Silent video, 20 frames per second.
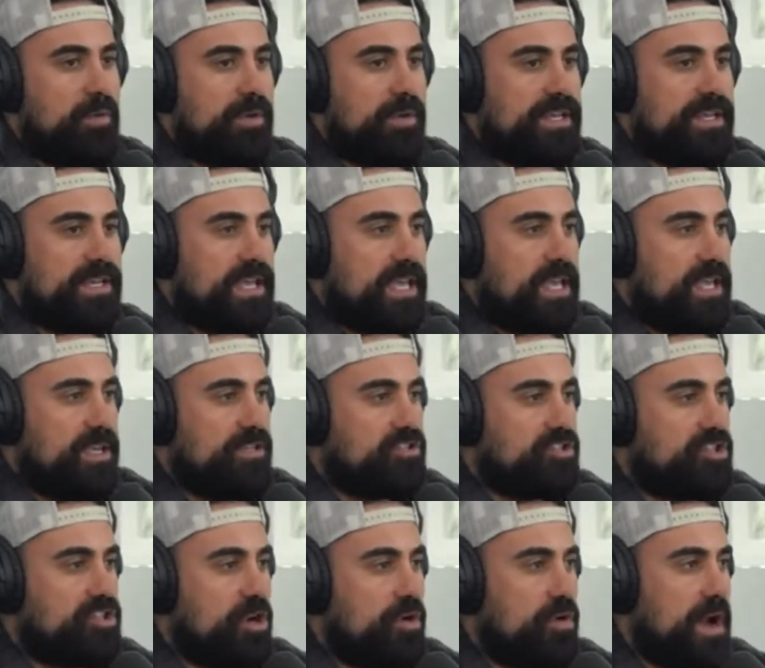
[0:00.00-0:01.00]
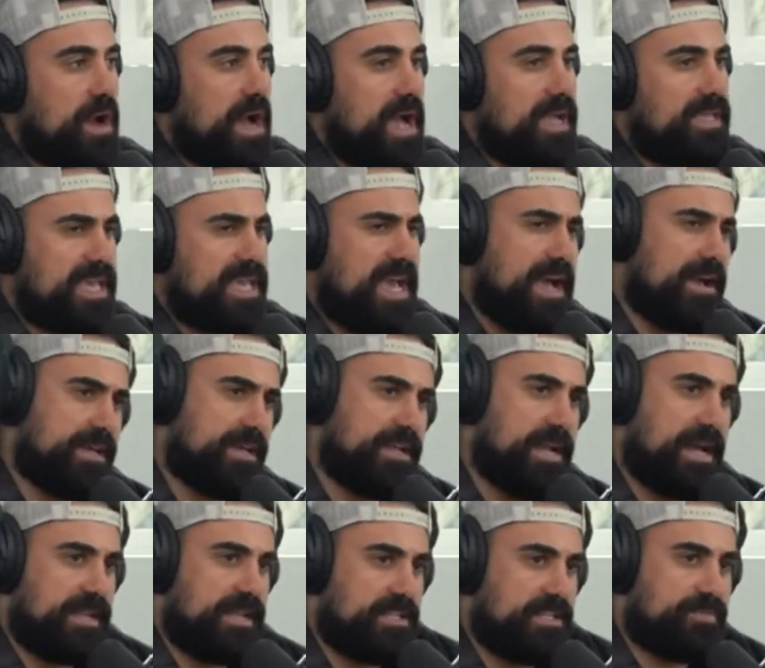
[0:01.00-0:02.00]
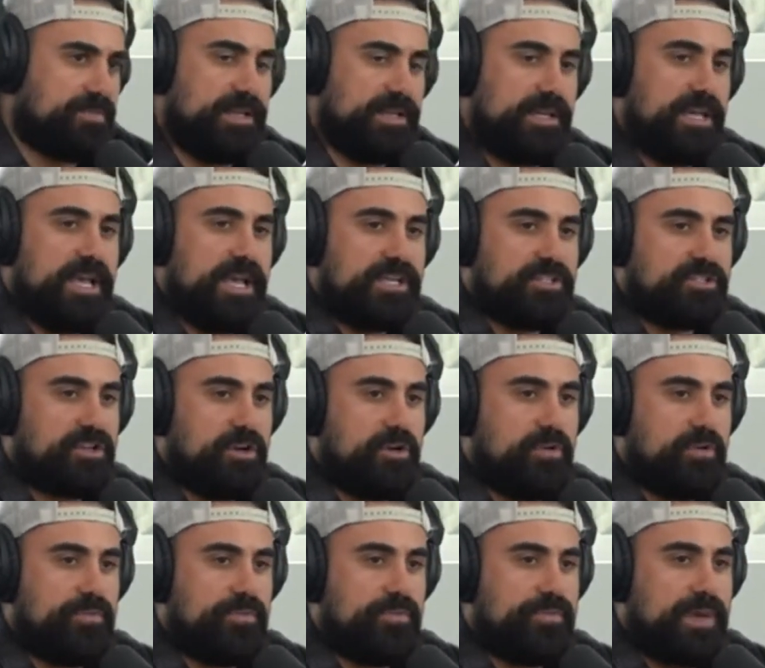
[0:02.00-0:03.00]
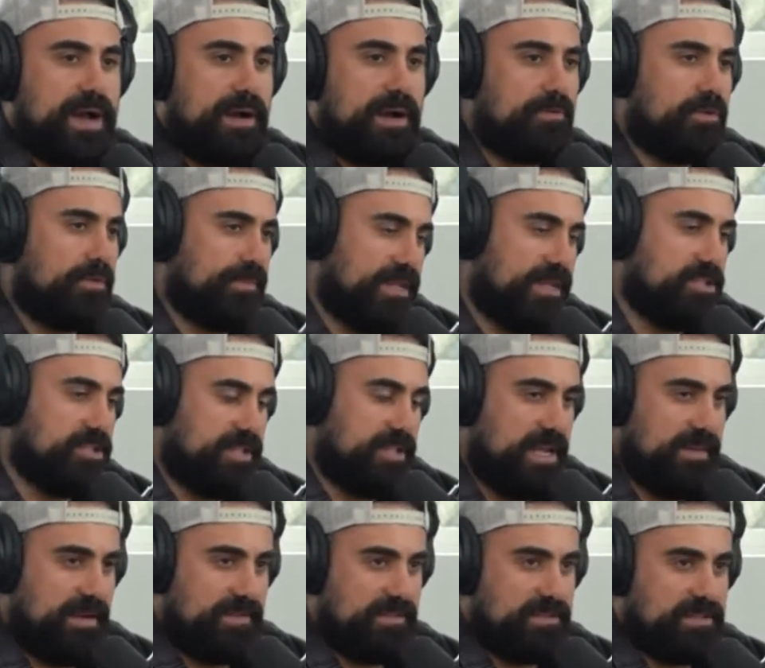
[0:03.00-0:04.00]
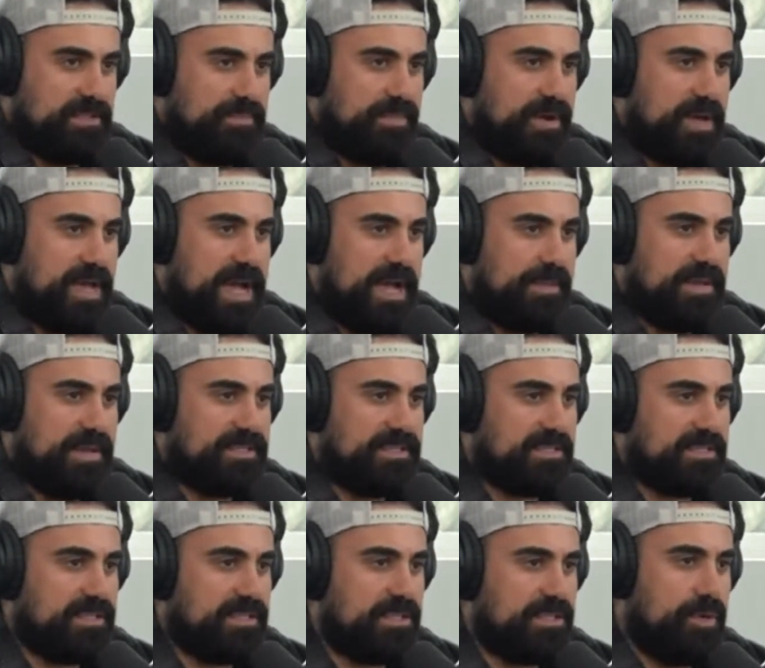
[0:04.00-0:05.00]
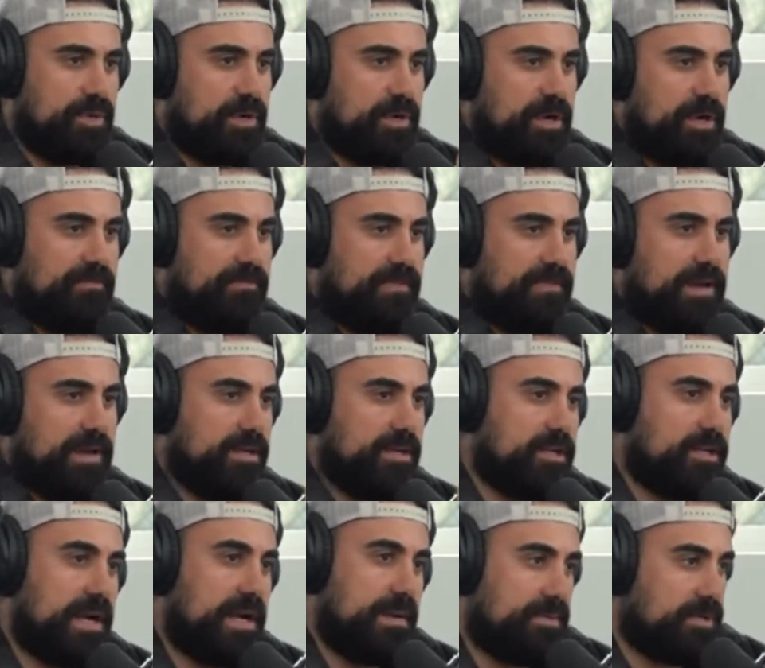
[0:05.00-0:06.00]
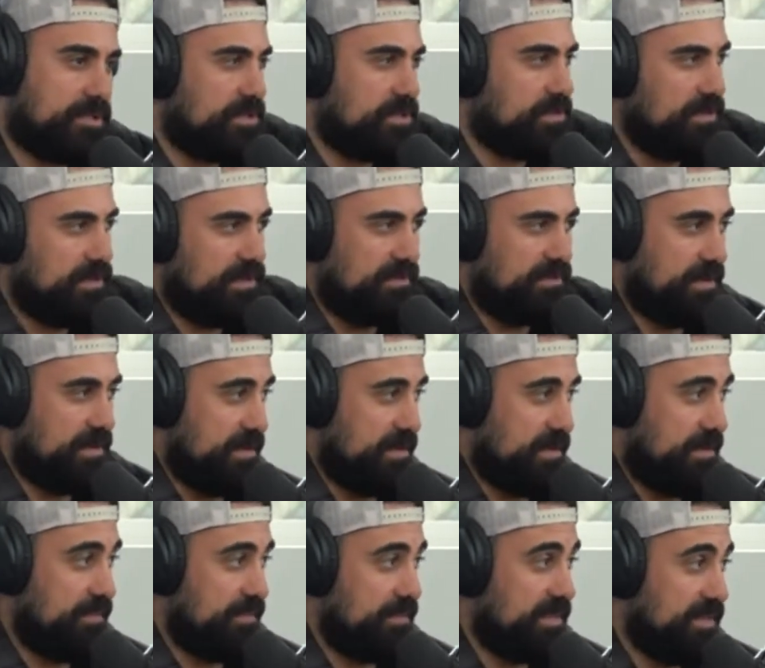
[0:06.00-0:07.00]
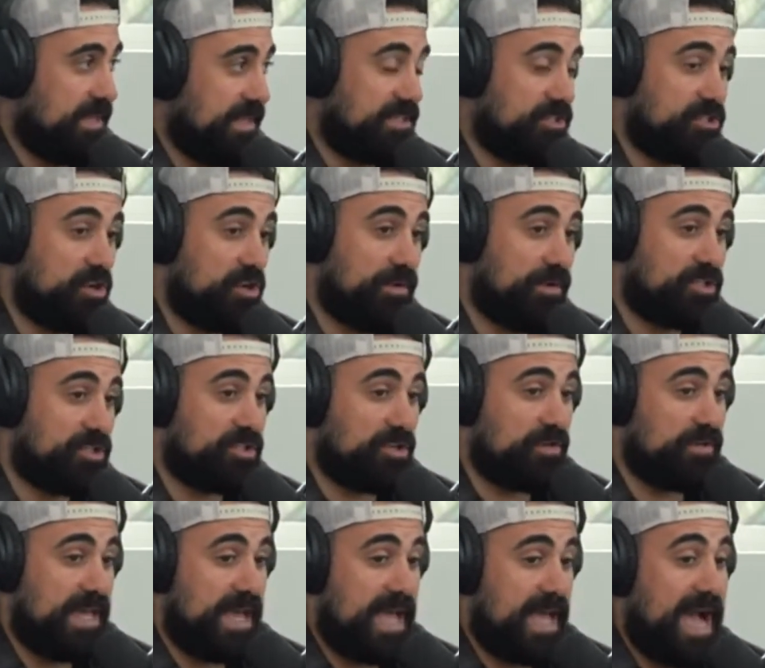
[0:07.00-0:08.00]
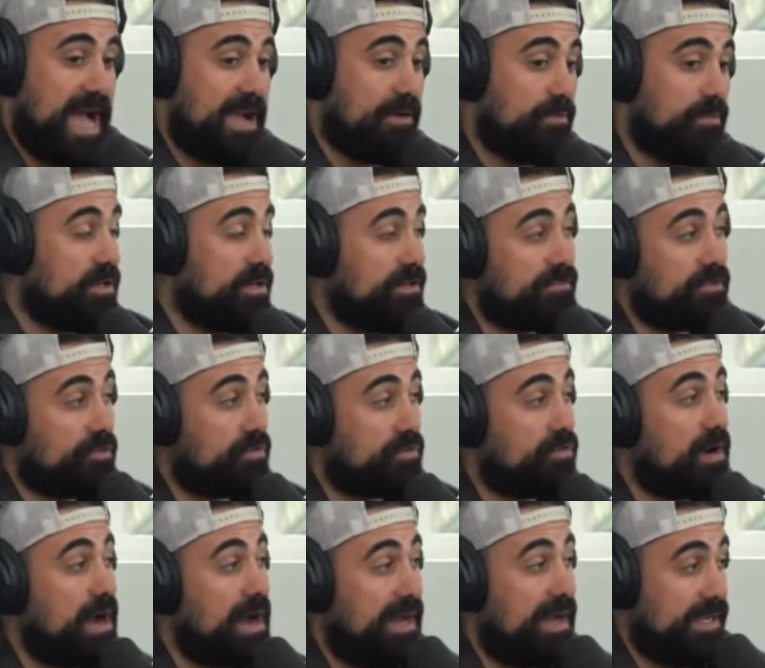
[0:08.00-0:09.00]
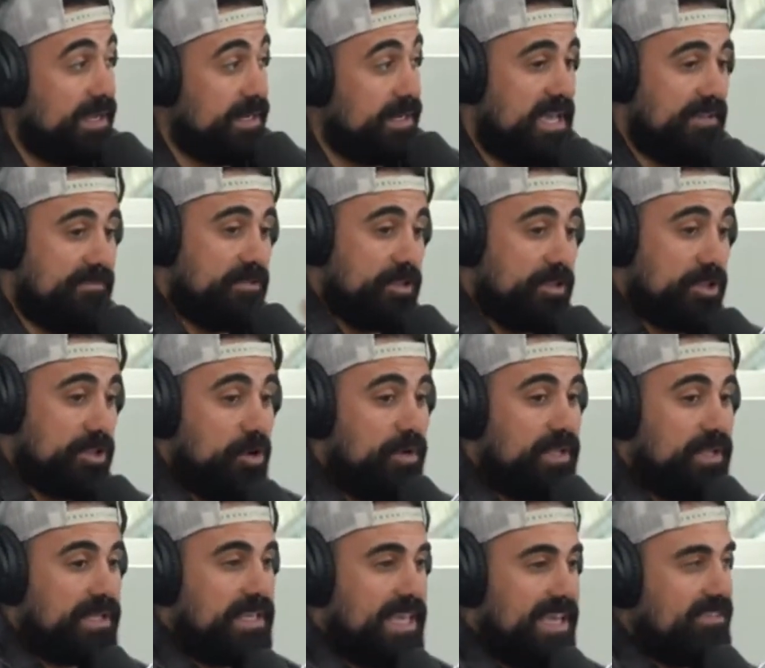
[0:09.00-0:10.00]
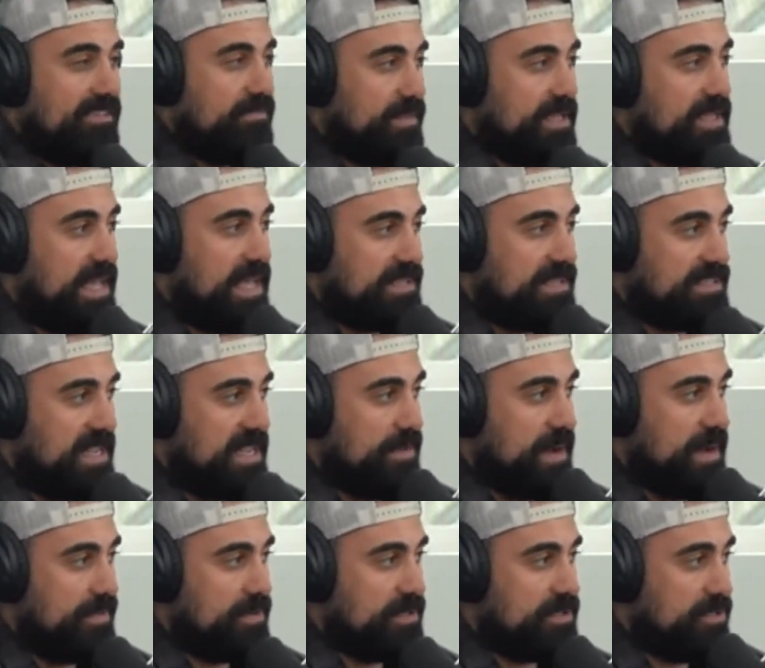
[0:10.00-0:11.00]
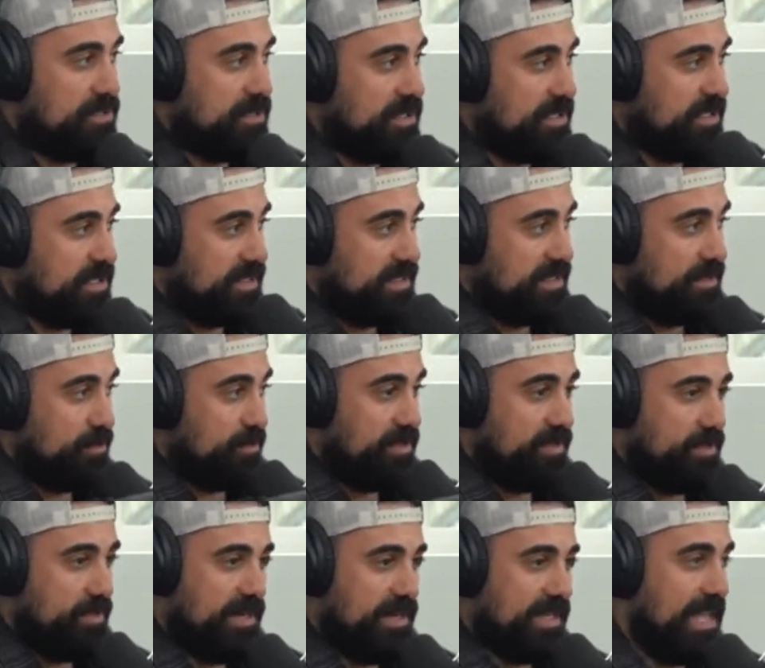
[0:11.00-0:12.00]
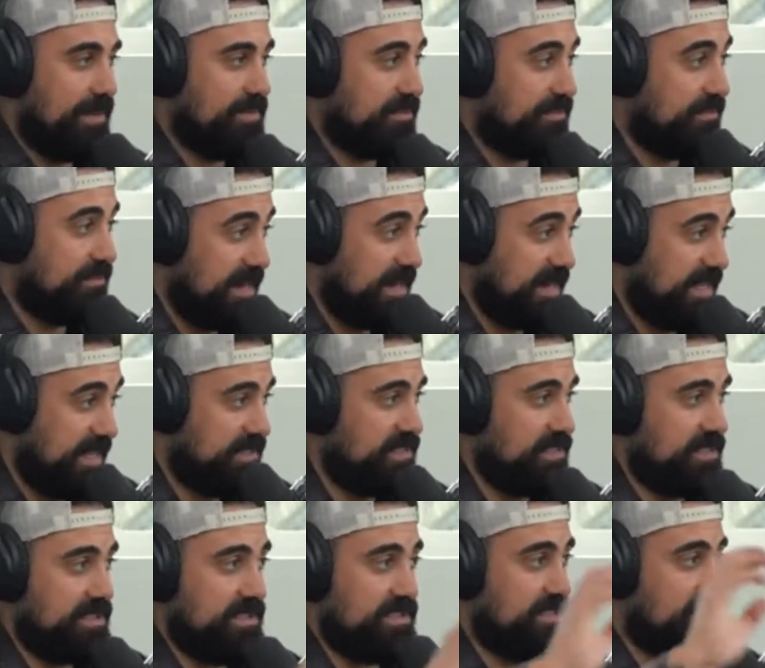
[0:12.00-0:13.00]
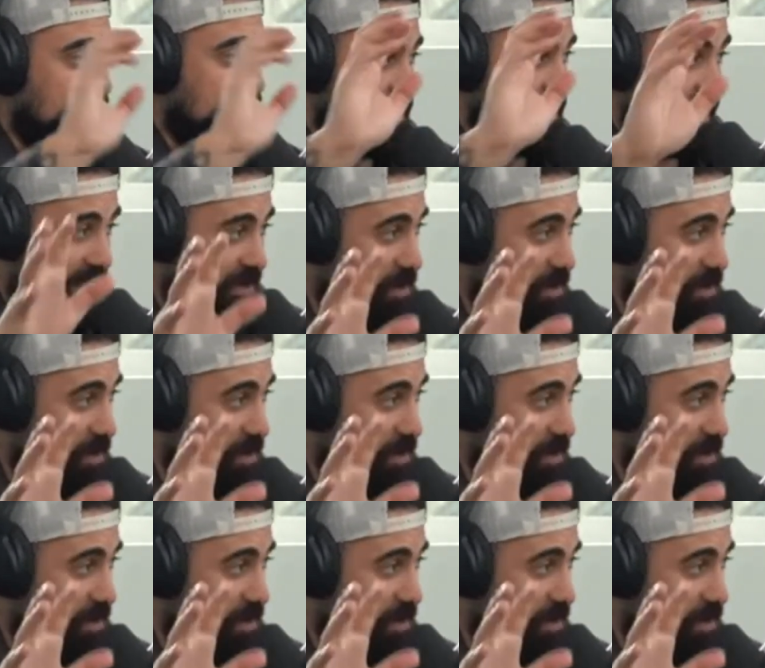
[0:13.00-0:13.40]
when it, it, so yeah, I could I can explain it. So I won't mention the name obviously, but I basically put a very good opportunity in front of them. Like so much so that I would have cried if Rogan gave me that same opportunity th- th- when it came to finances and like